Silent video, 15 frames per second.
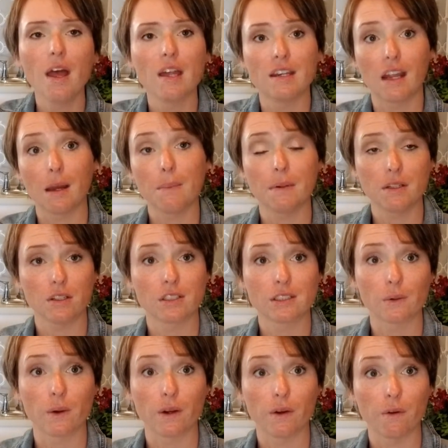dampen your
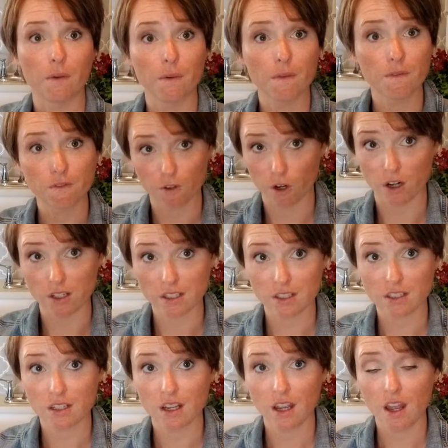soil first.